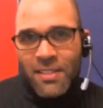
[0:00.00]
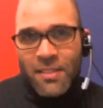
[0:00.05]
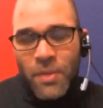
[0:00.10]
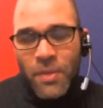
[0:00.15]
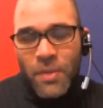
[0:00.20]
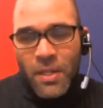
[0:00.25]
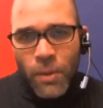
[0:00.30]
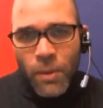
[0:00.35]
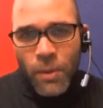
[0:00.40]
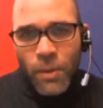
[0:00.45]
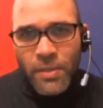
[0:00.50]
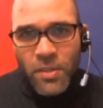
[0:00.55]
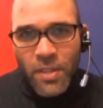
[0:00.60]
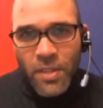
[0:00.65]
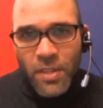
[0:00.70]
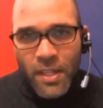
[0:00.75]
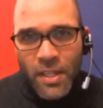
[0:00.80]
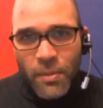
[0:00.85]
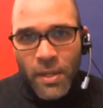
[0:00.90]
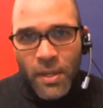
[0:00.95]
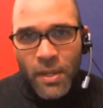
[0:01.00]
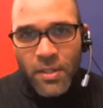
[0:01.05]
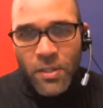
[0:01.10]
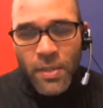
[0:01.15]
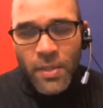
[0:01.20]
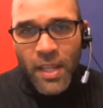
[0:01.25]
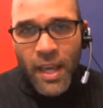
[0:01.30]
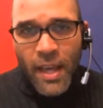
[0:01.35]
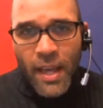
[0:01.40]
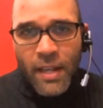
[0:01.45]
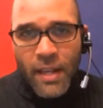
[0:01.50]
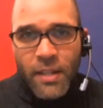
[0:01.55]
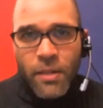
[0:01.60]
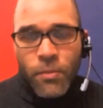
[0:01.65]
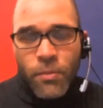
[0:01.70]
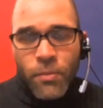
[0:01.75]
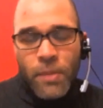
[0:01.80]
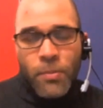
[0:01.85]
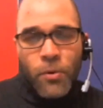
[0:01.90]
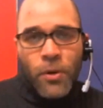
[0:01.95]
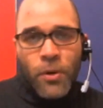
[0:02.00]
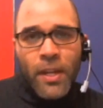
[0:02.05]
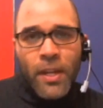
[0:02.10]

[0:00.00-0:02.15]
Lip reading: What would you think about doing that at one point?